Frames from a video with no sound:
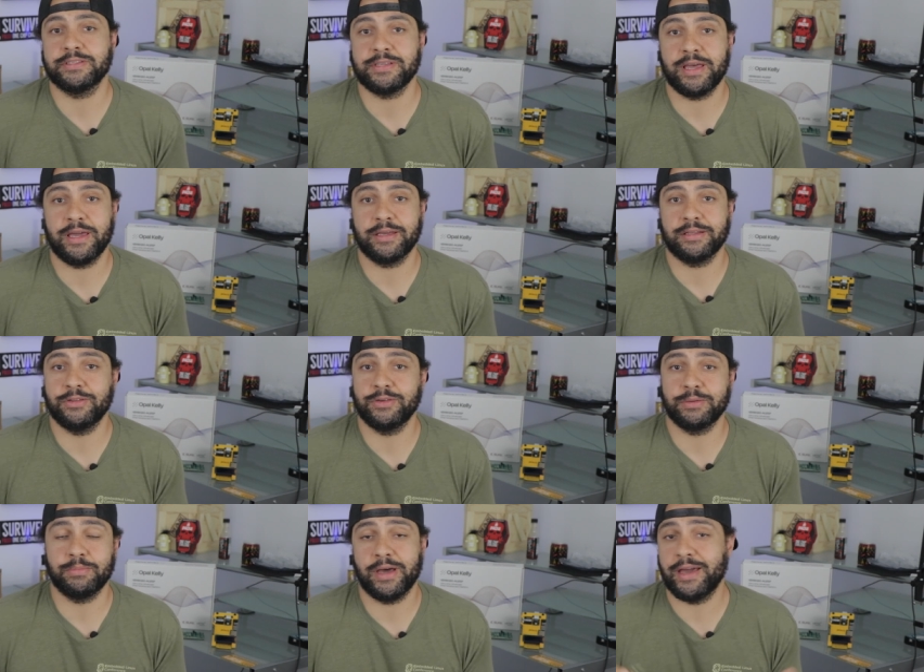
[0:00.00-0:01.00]
design,
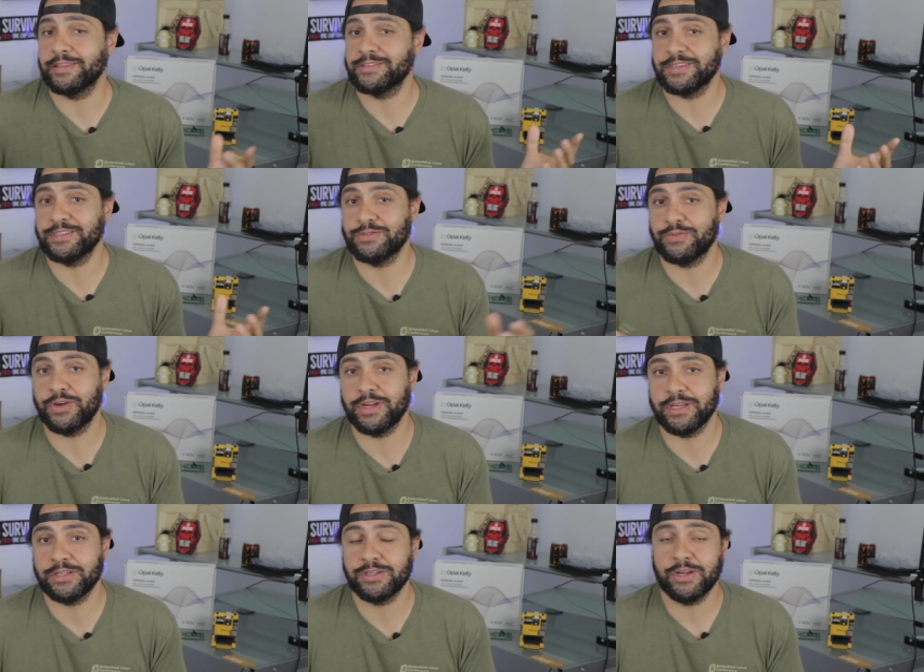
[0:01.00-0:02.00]
including behind-the-scenes
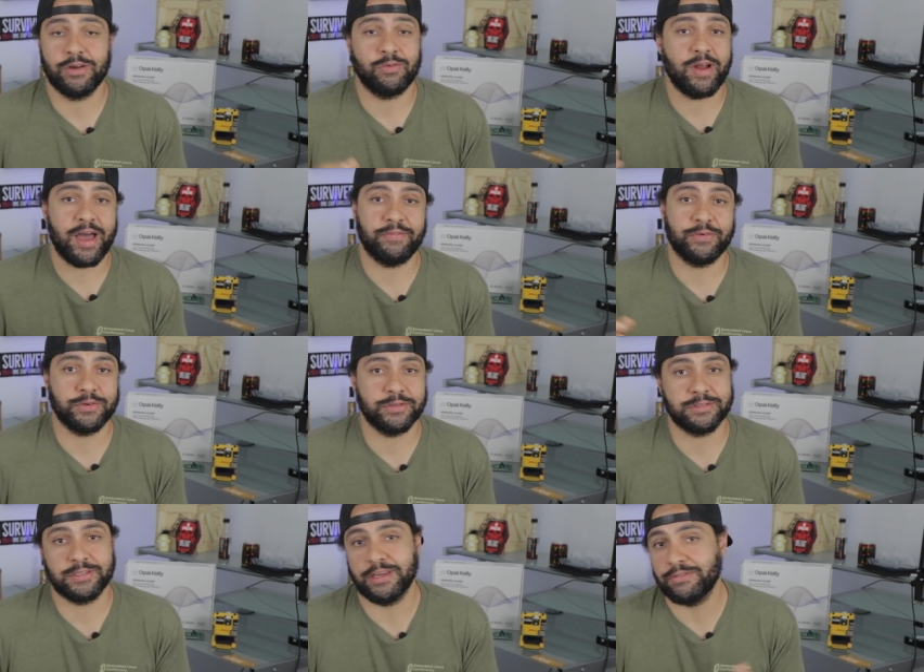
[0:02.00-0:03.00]
footage,
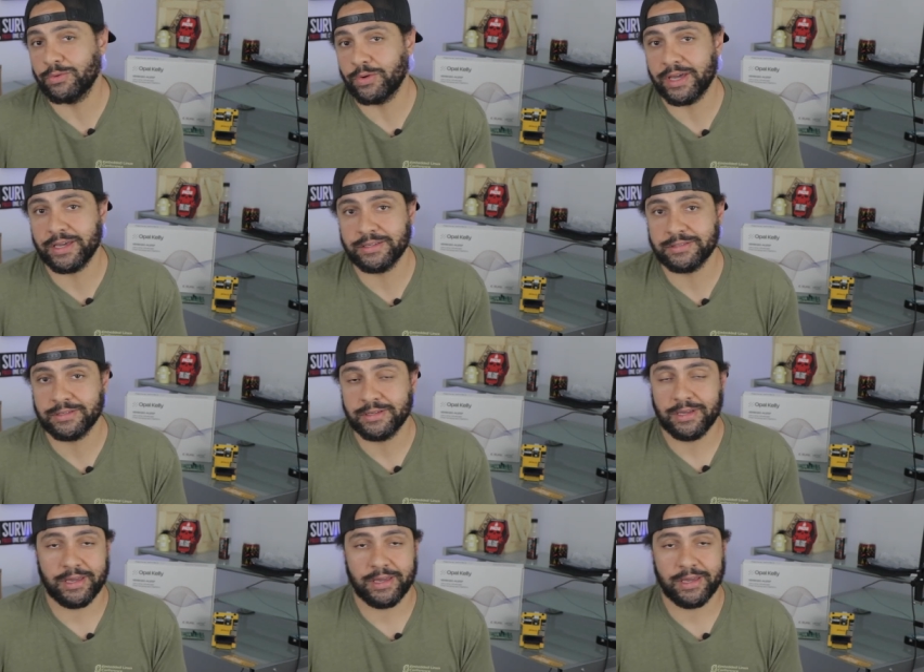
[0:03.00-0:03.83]
raffles, giveaways,